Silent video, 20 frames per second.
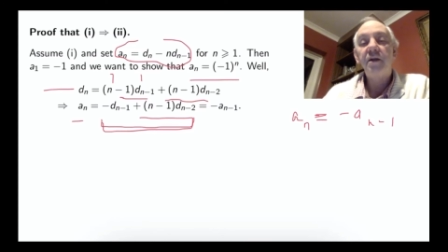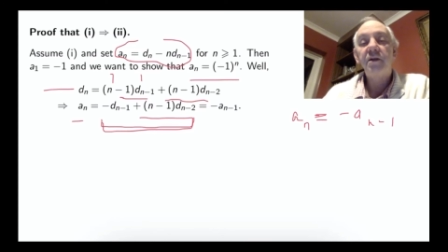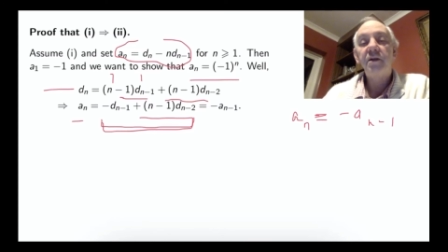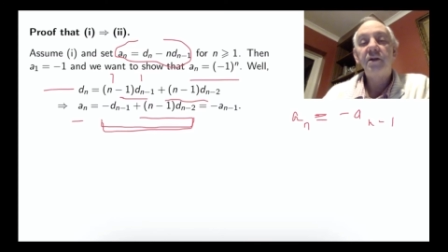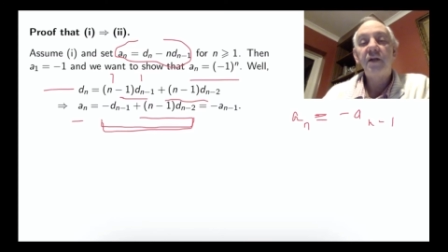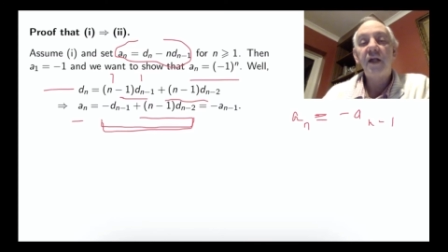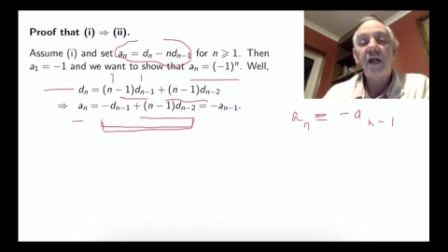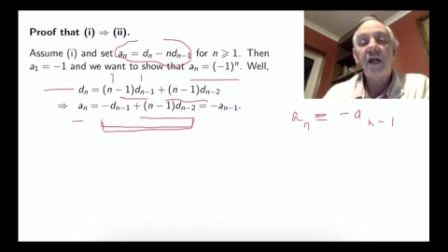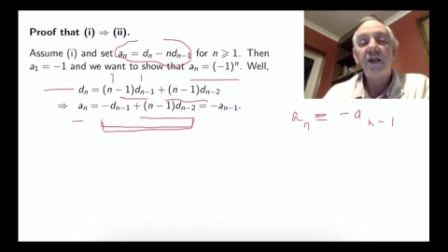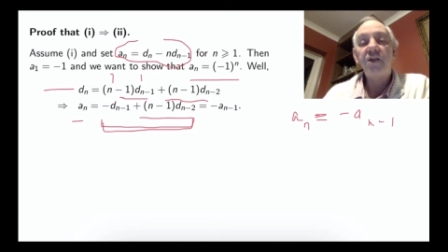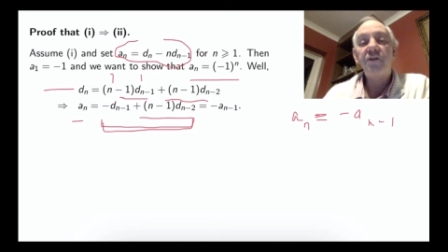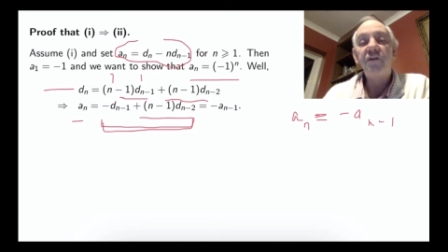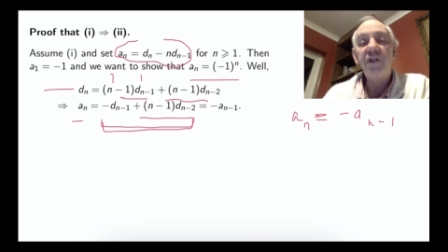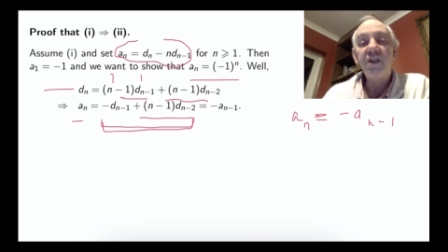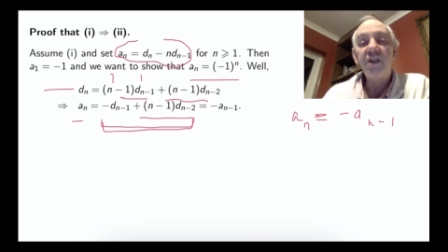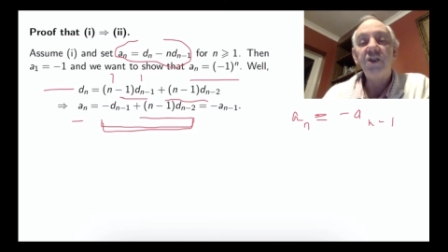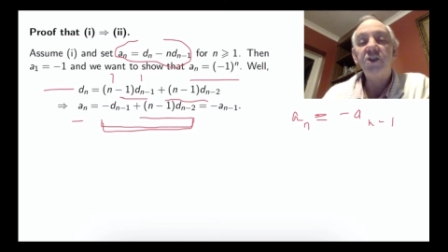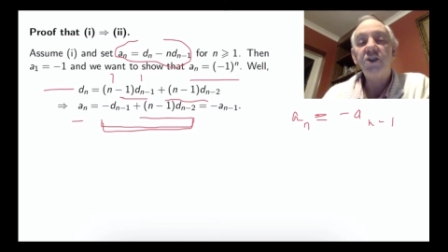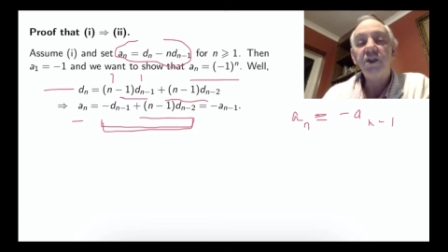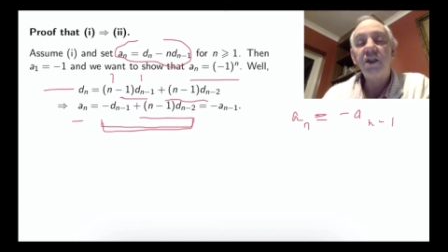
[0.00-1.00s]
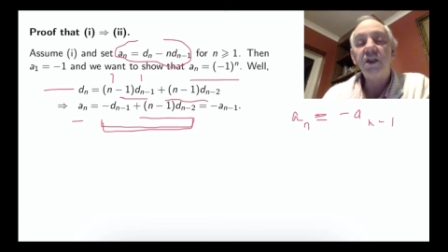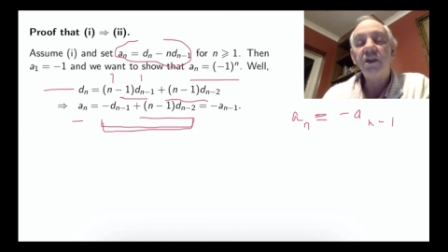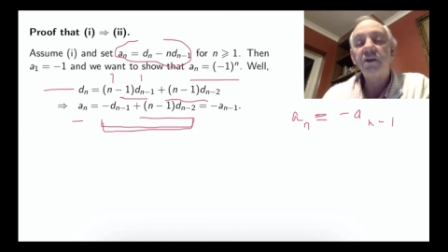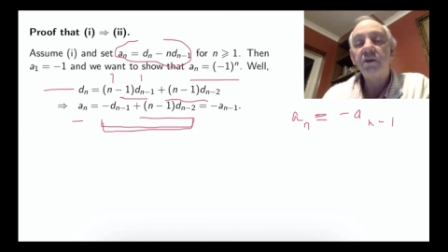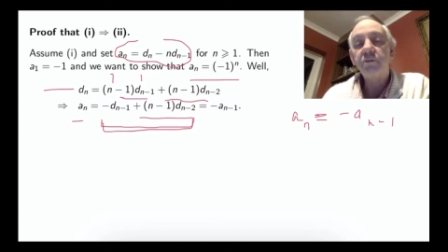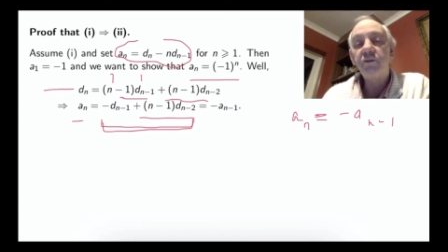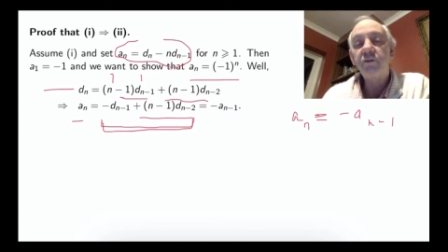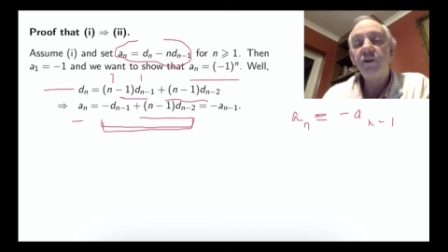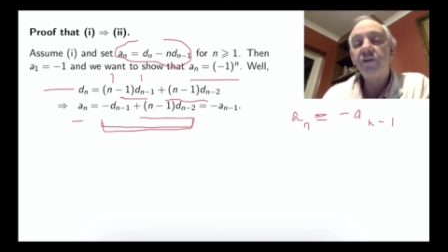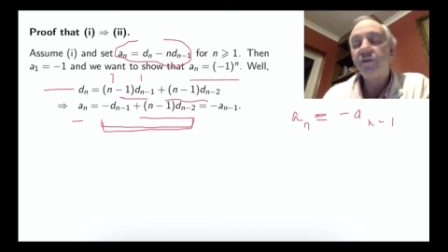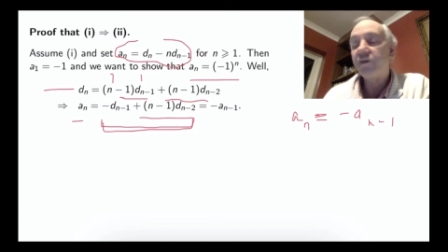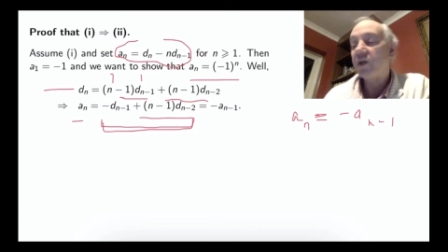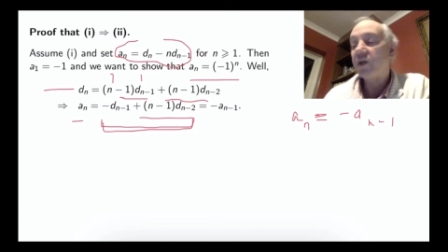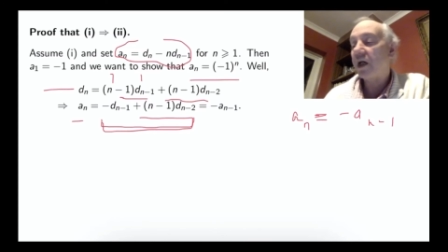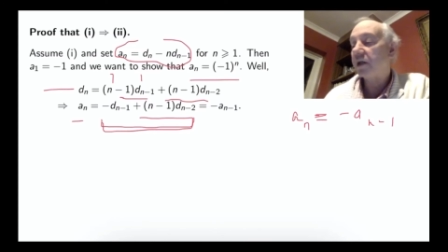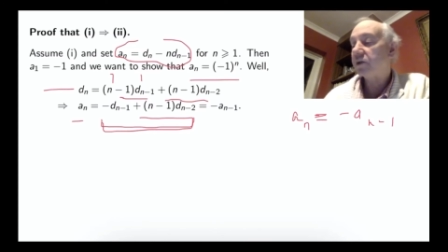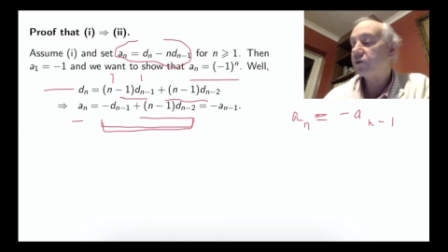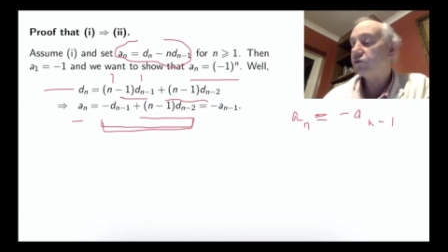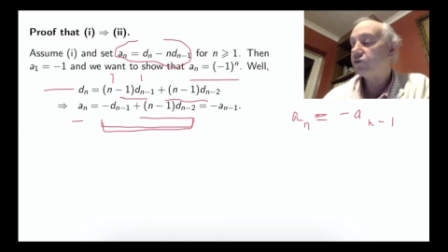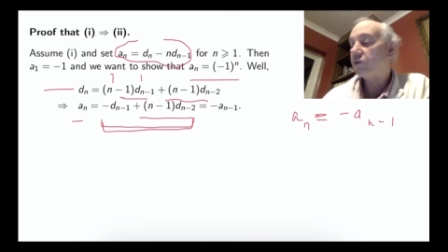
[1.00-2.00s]
So that's finished it. The proof's
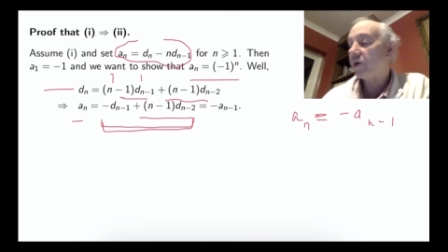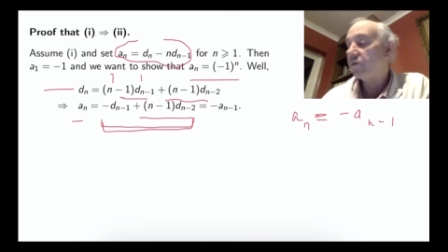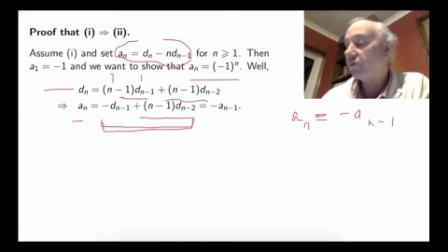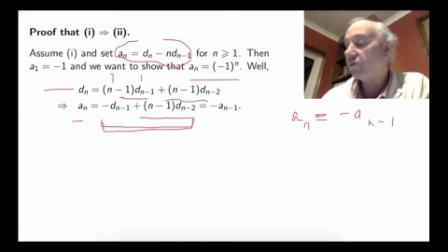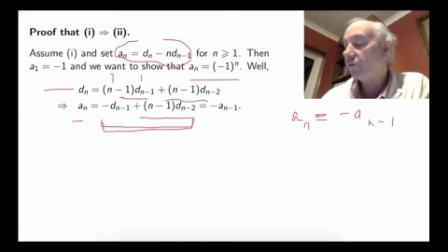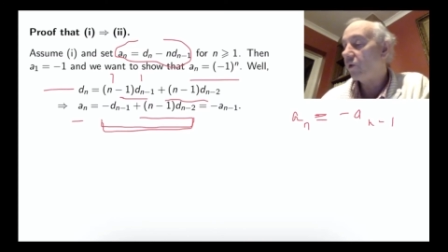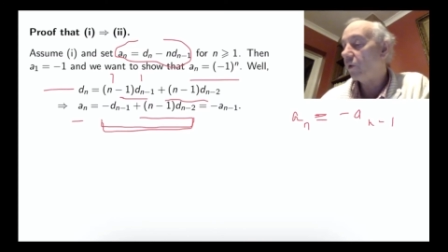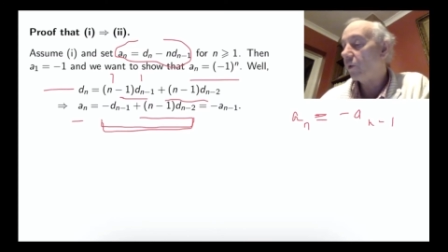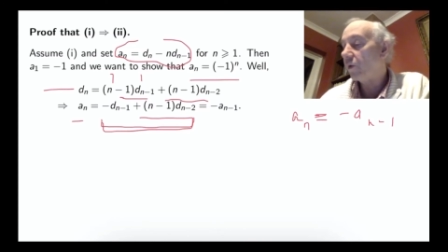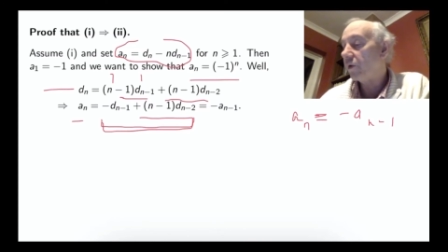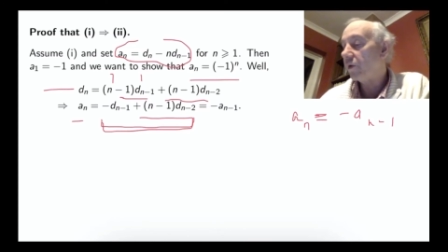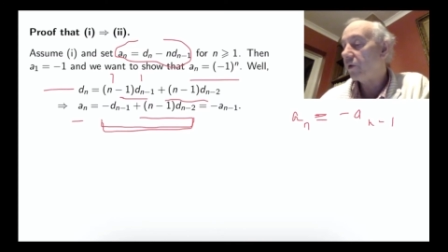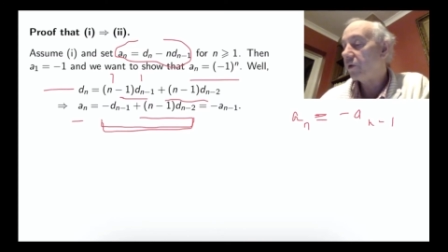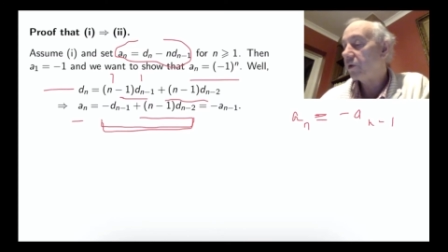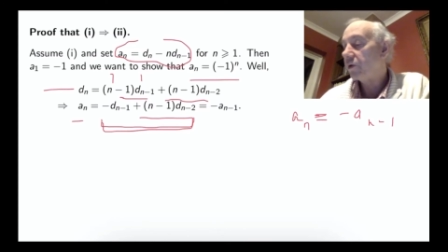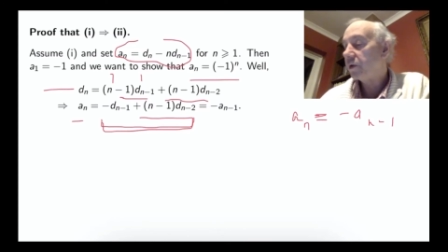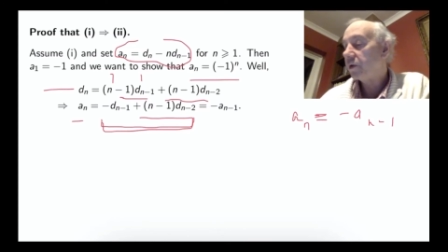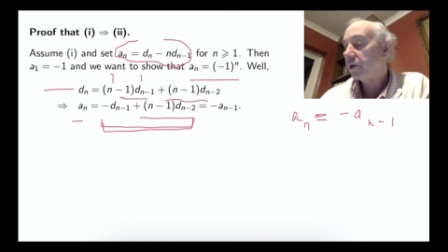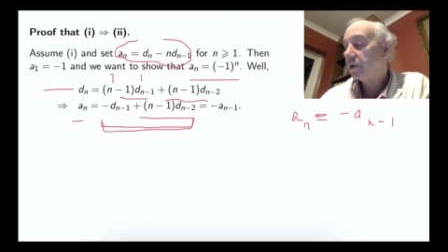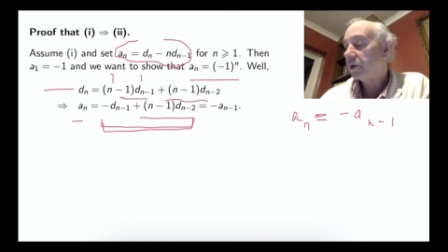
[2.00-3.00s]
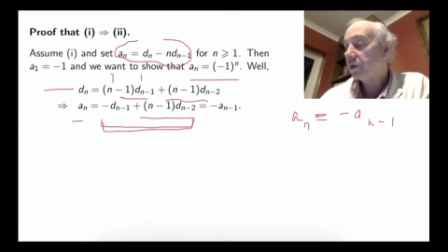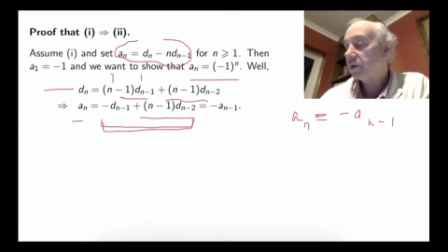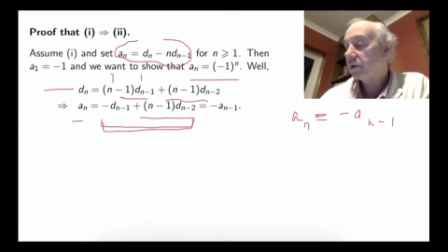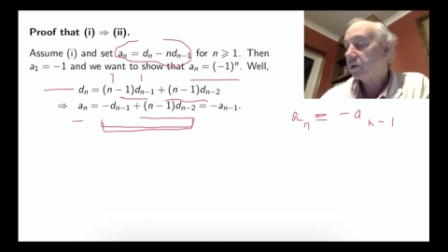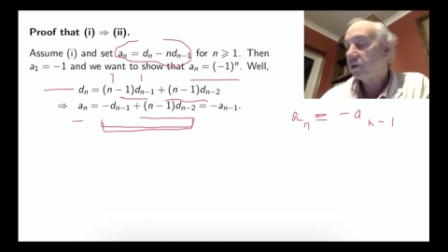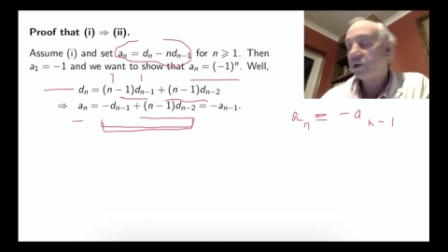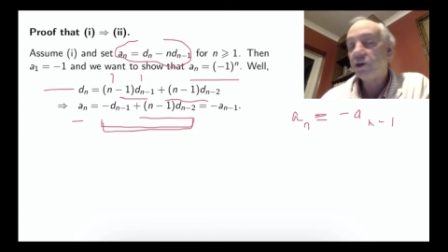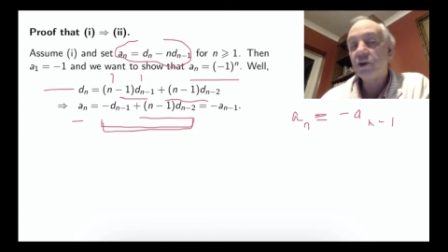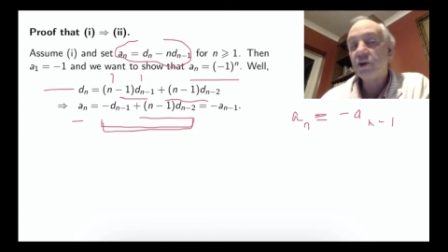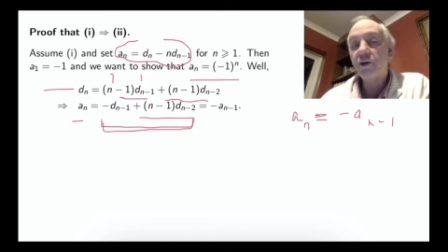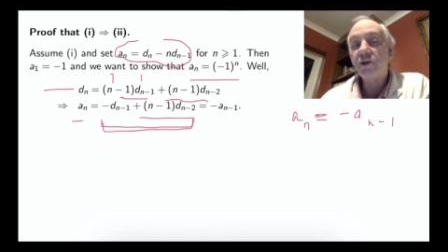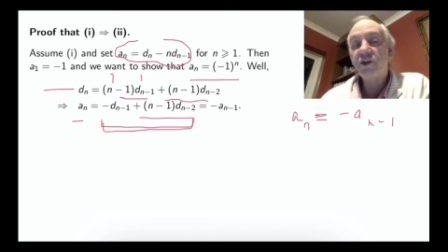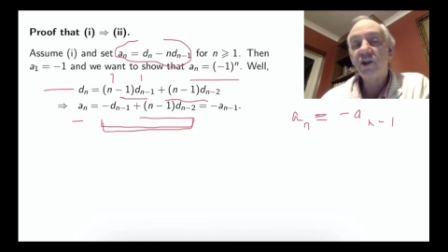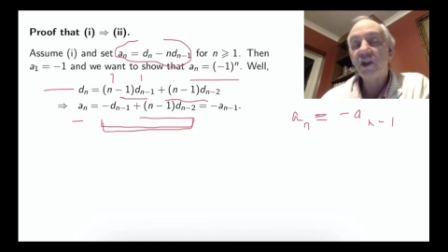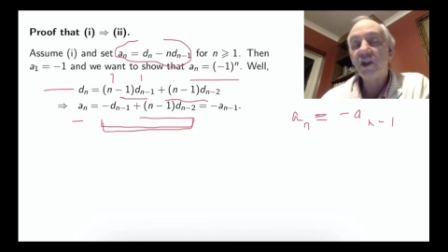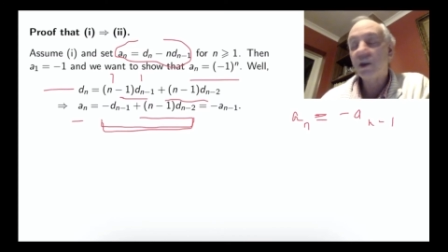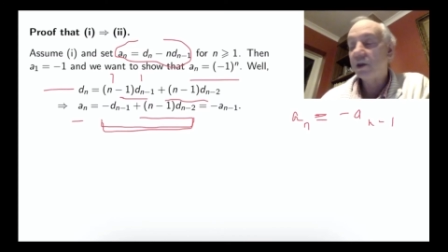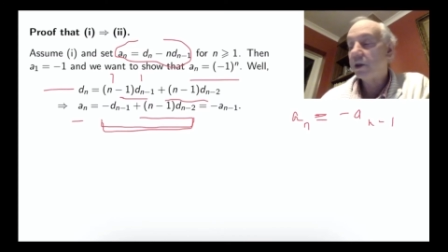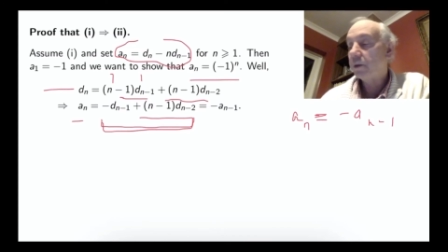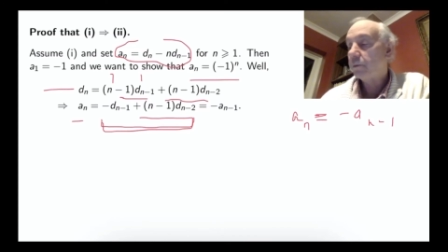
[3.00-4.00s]
that straightforward,
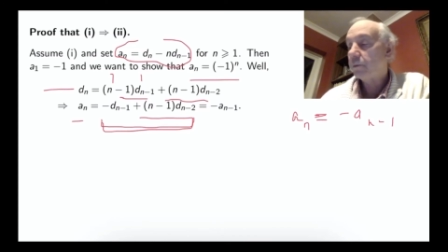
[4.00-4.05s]
deducing